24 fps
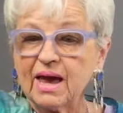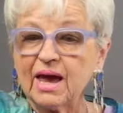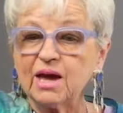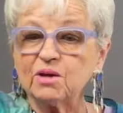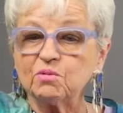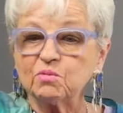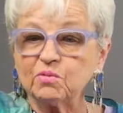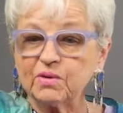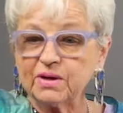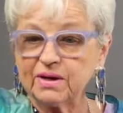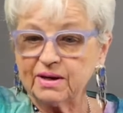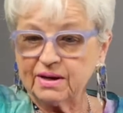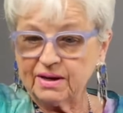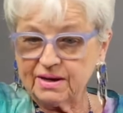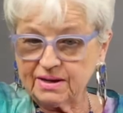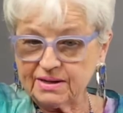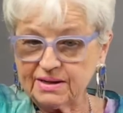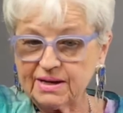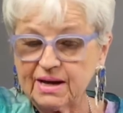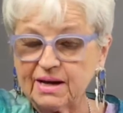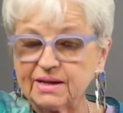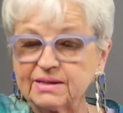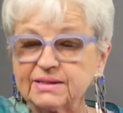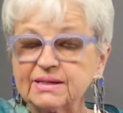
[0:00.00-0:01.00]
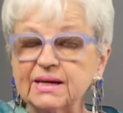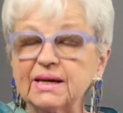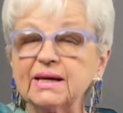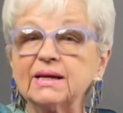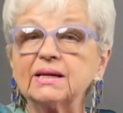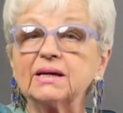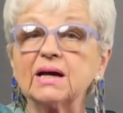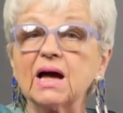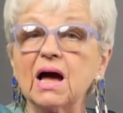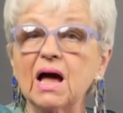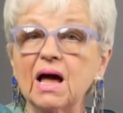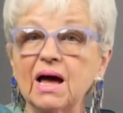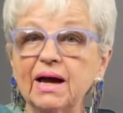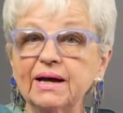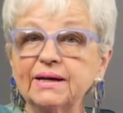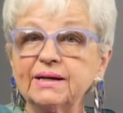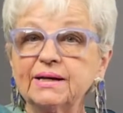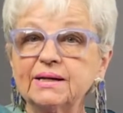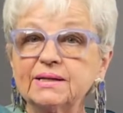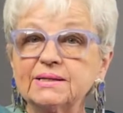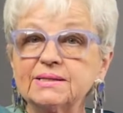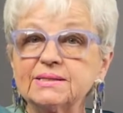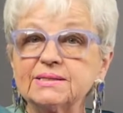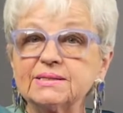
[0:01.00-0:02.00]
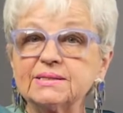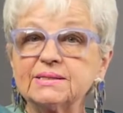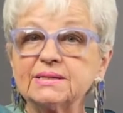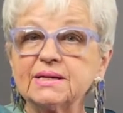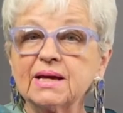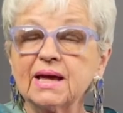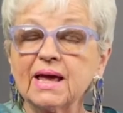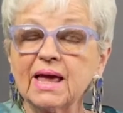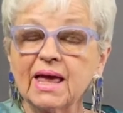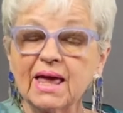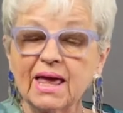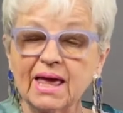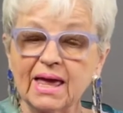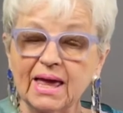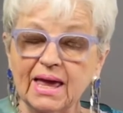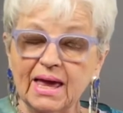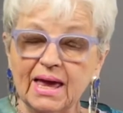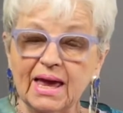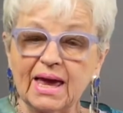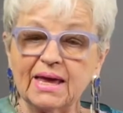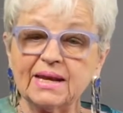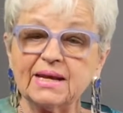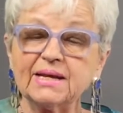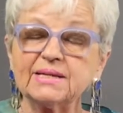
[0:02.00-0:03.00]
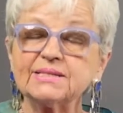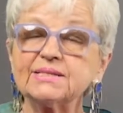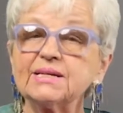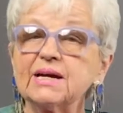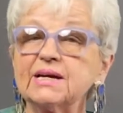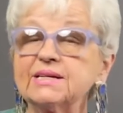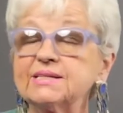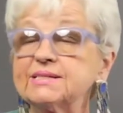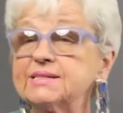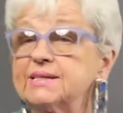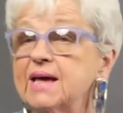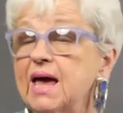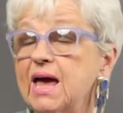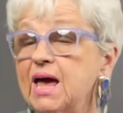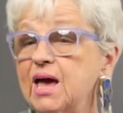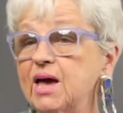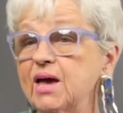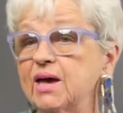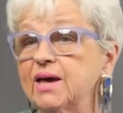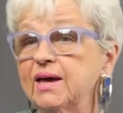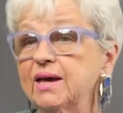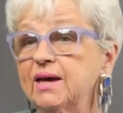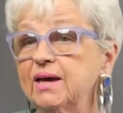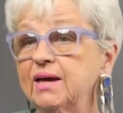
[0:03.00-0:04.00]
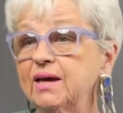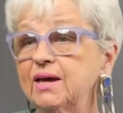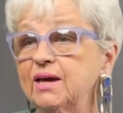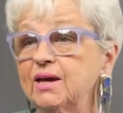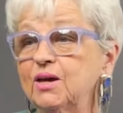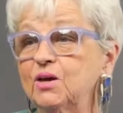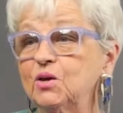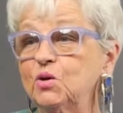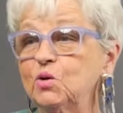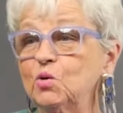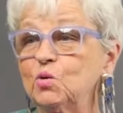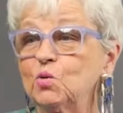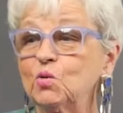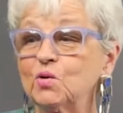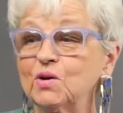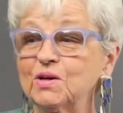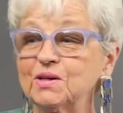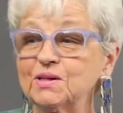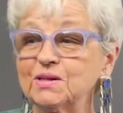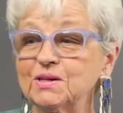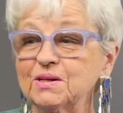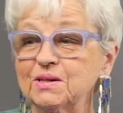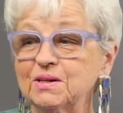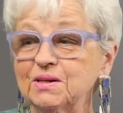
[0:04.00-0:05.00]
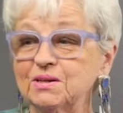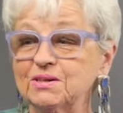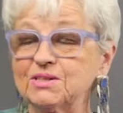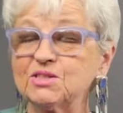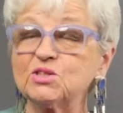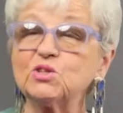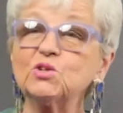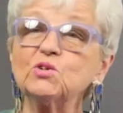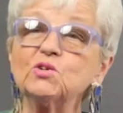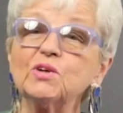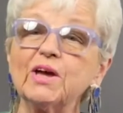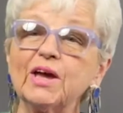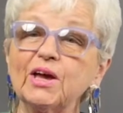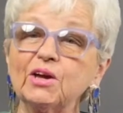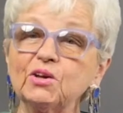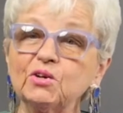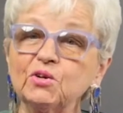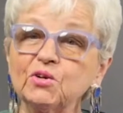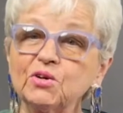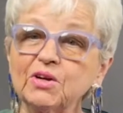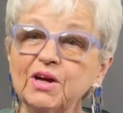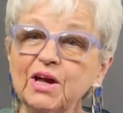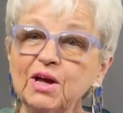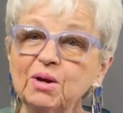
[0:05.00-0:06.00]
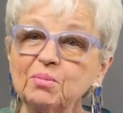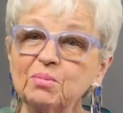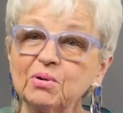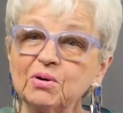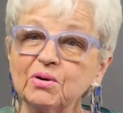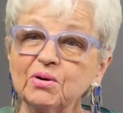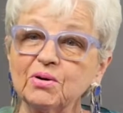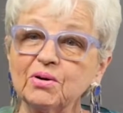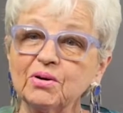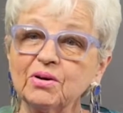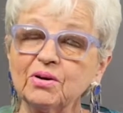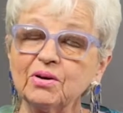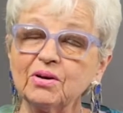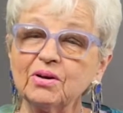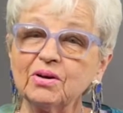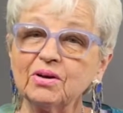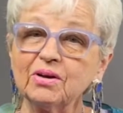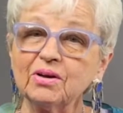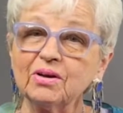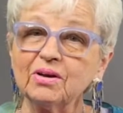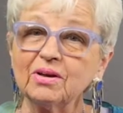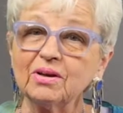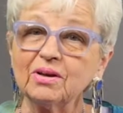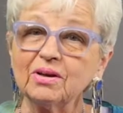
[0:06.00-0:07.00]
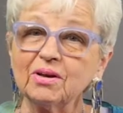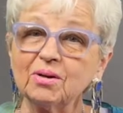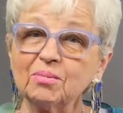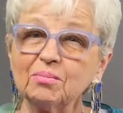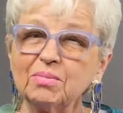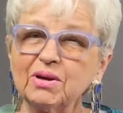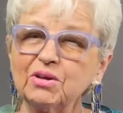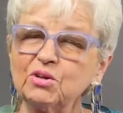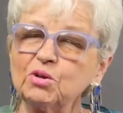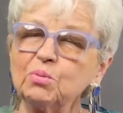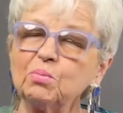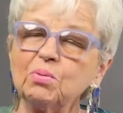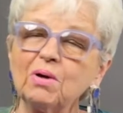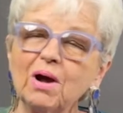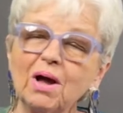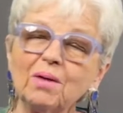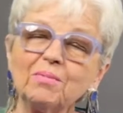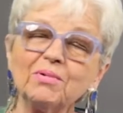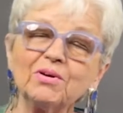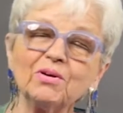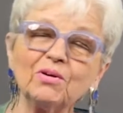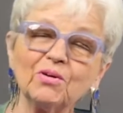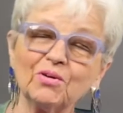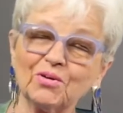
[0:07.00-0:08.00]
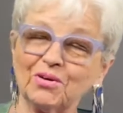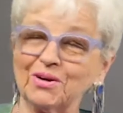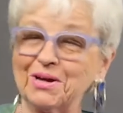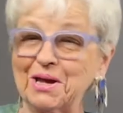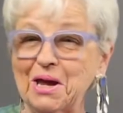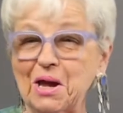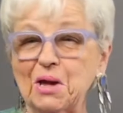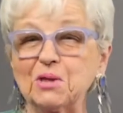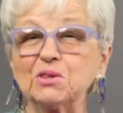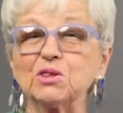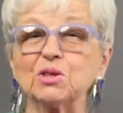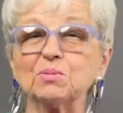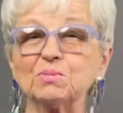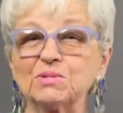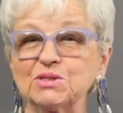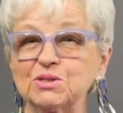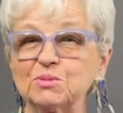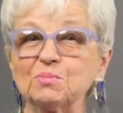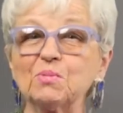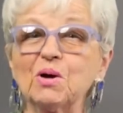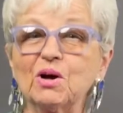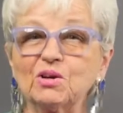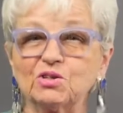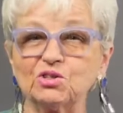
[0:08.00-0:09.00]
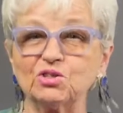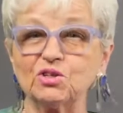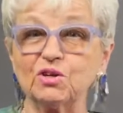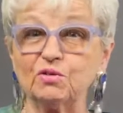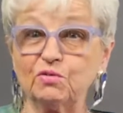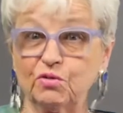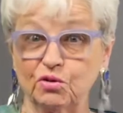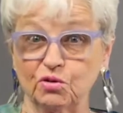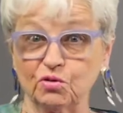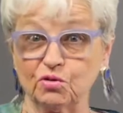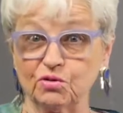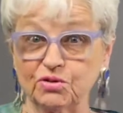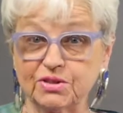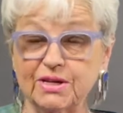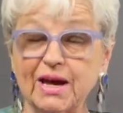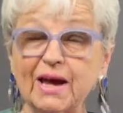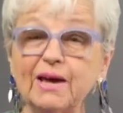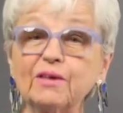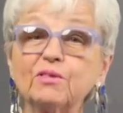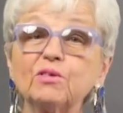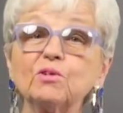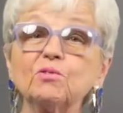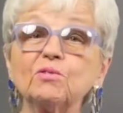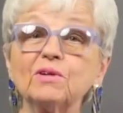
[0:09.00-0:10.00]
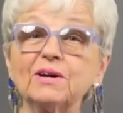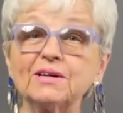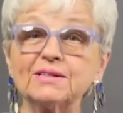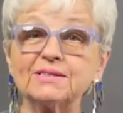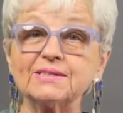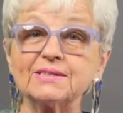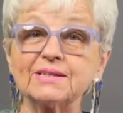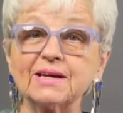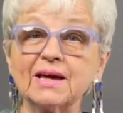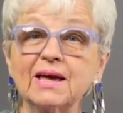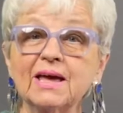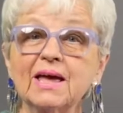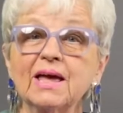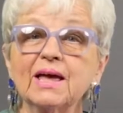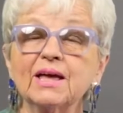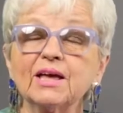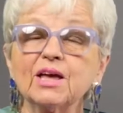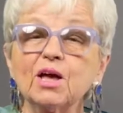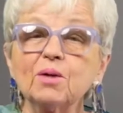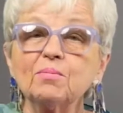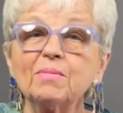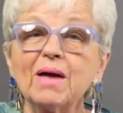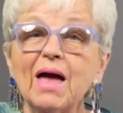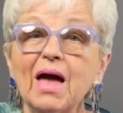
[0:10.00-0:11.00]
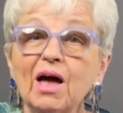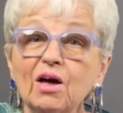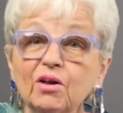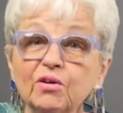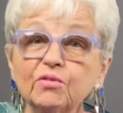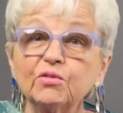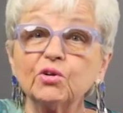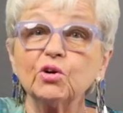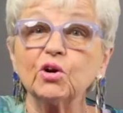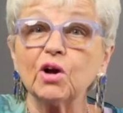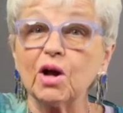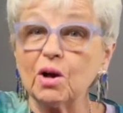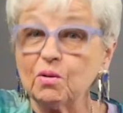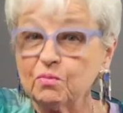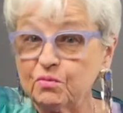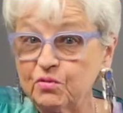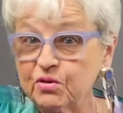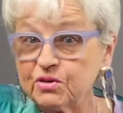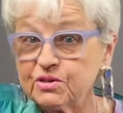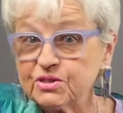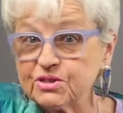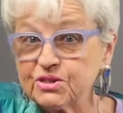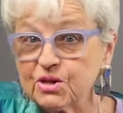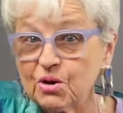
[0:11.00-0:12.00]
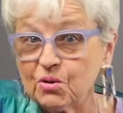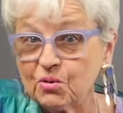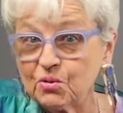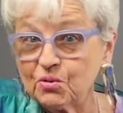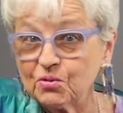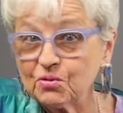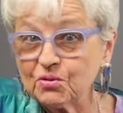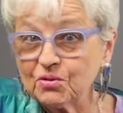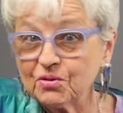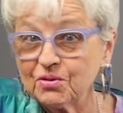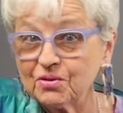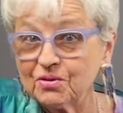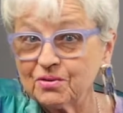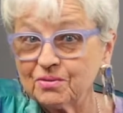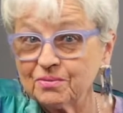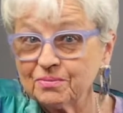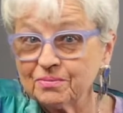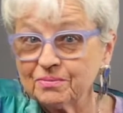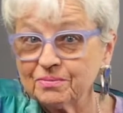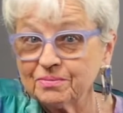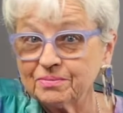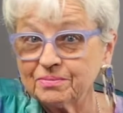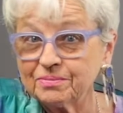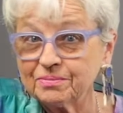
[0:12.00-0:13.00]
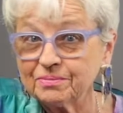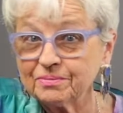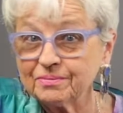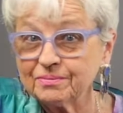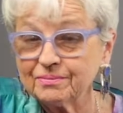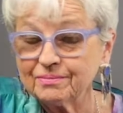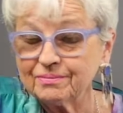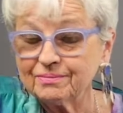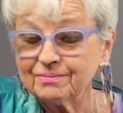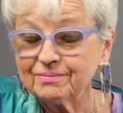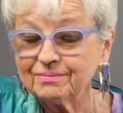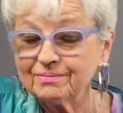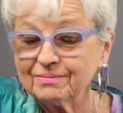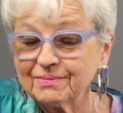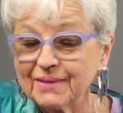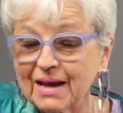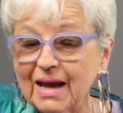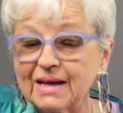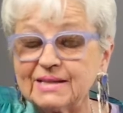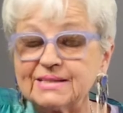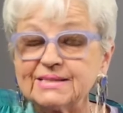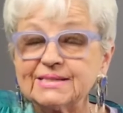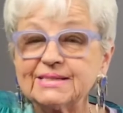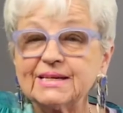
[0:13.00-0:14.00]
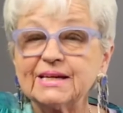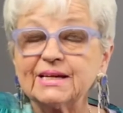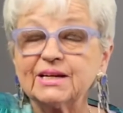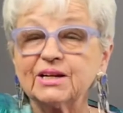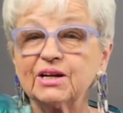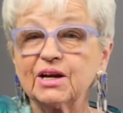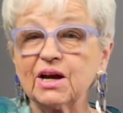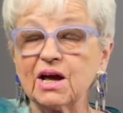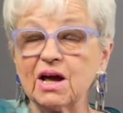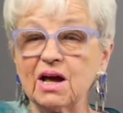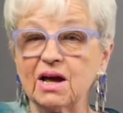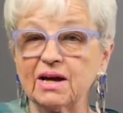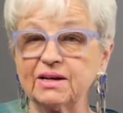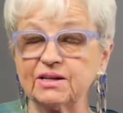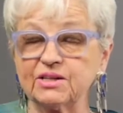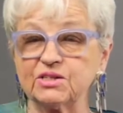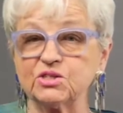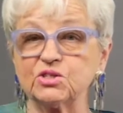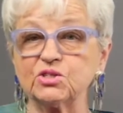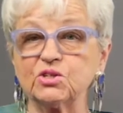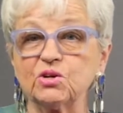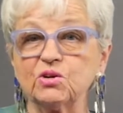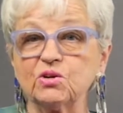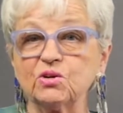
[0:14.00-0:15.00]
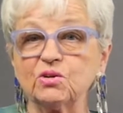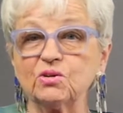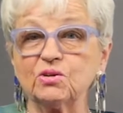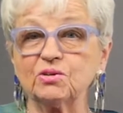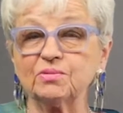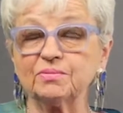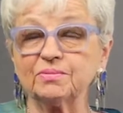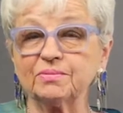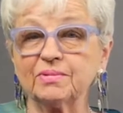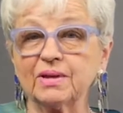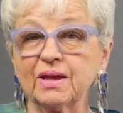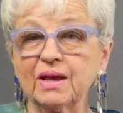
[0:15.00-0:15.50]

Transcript: And we connect in kindness. And as I say, you can still hate your neighbor, but you probably aren't going to hate them as much if you'll take the risk, come out of your comfort zone, and sit in a kindness circle.